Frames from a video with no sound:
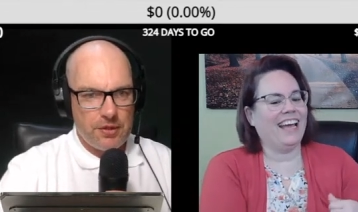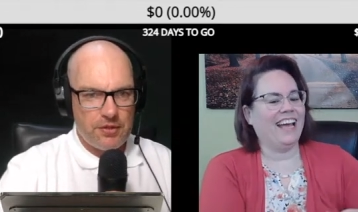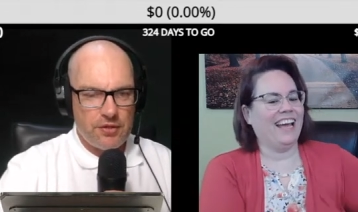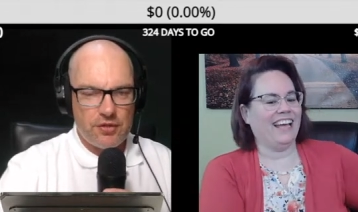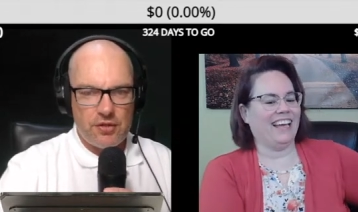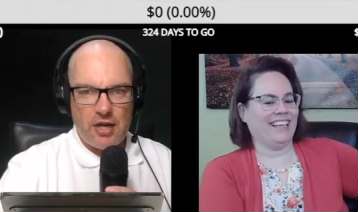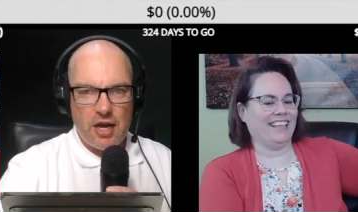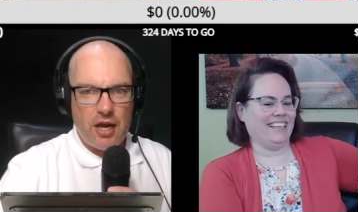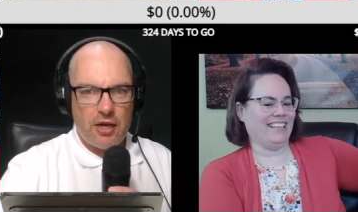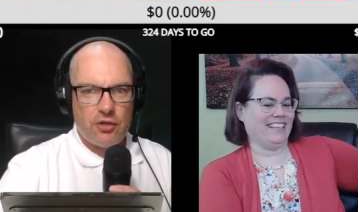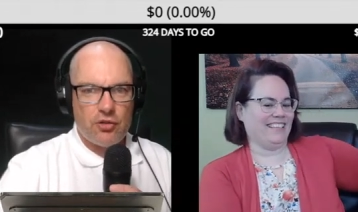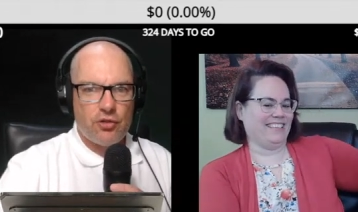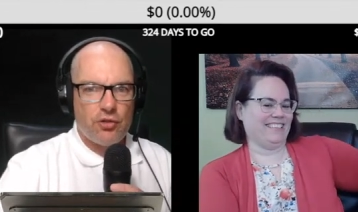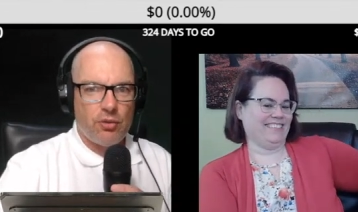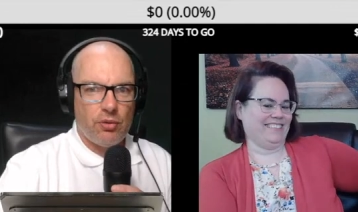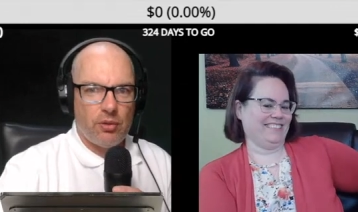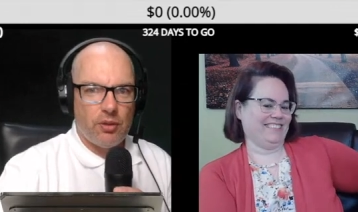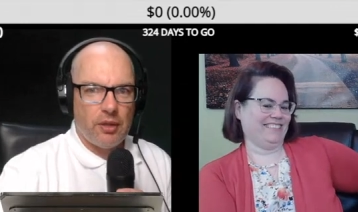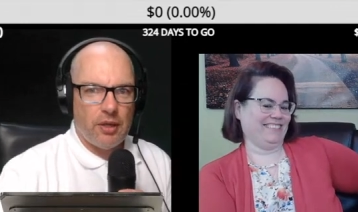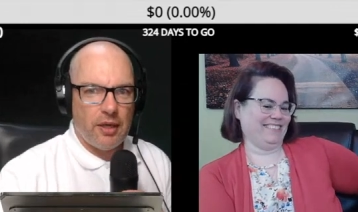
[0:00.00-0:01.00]
Speaker 1: this is an
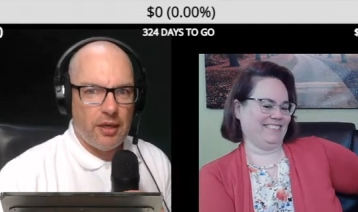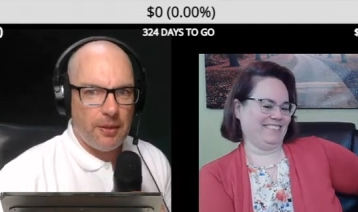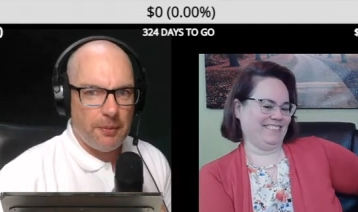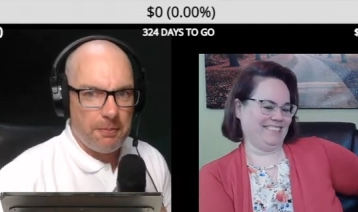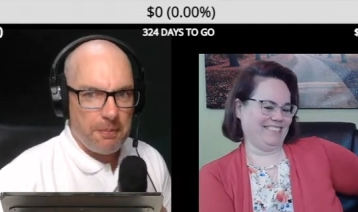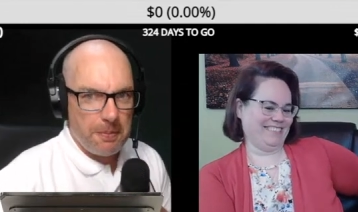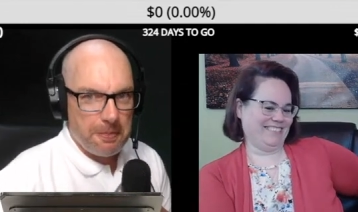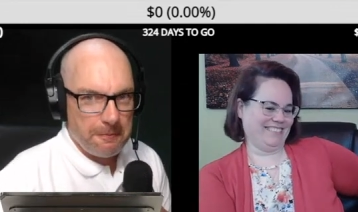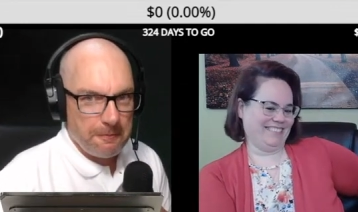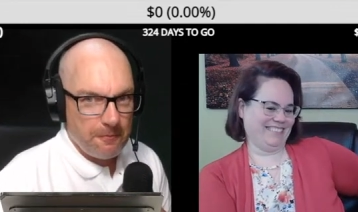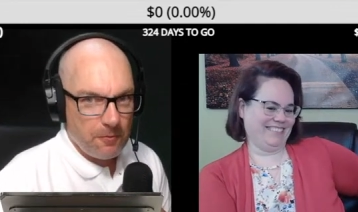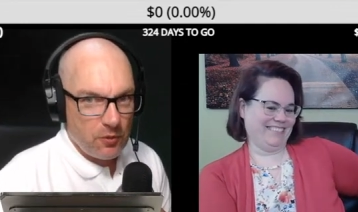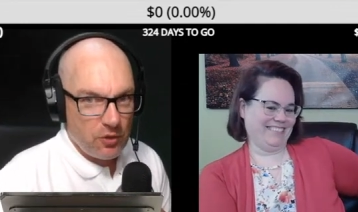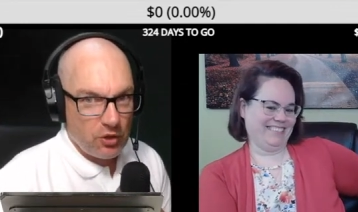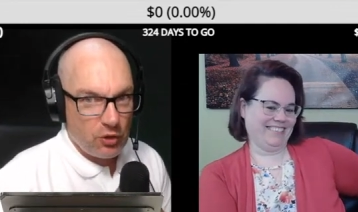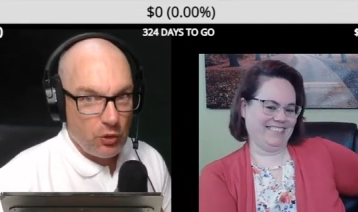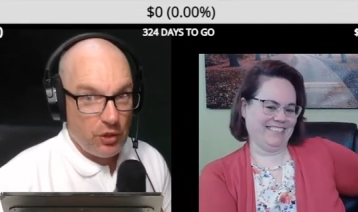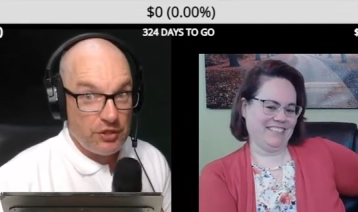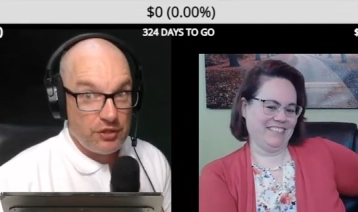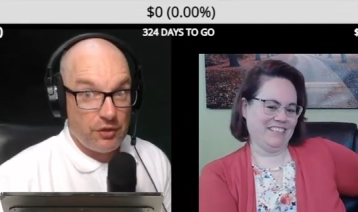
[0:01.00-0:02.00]
actual um,
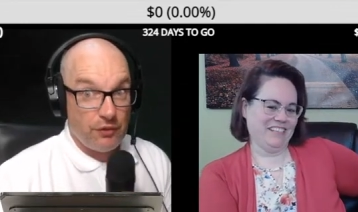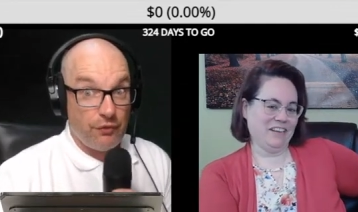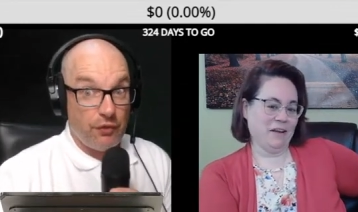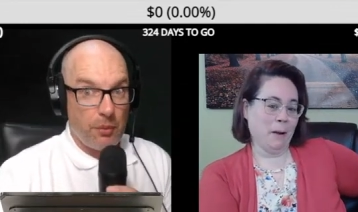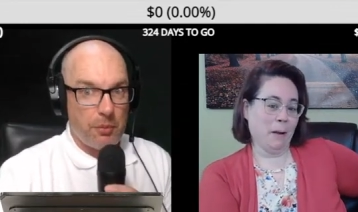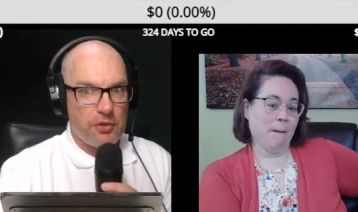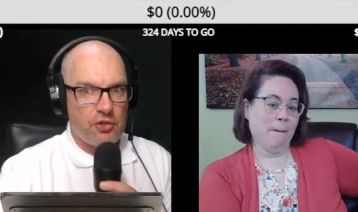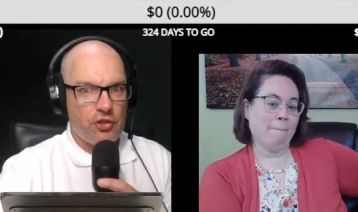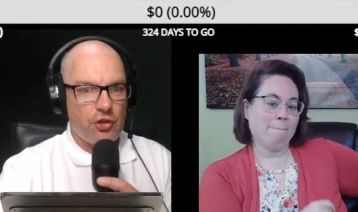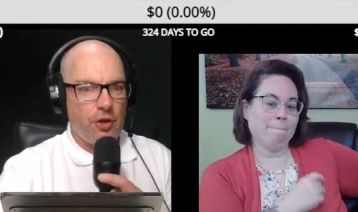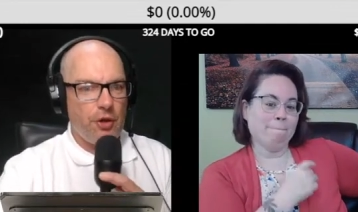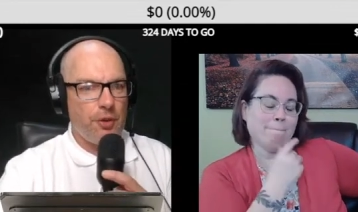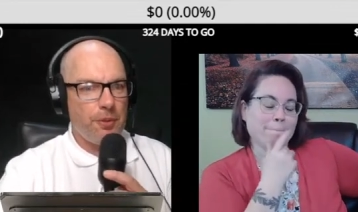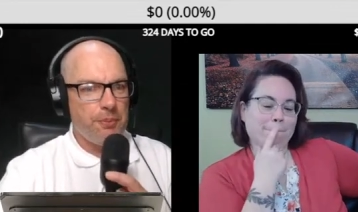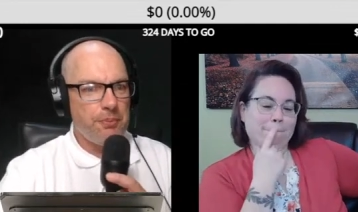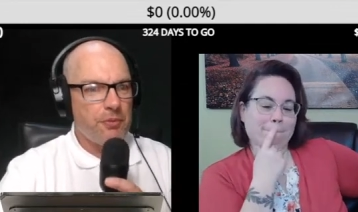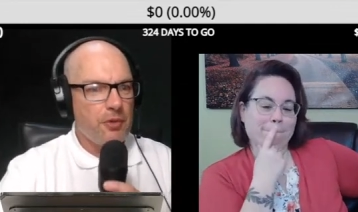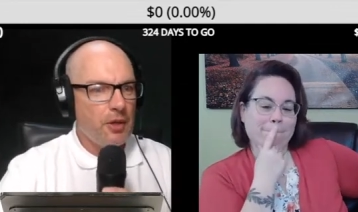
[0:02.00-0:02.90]
question from the show.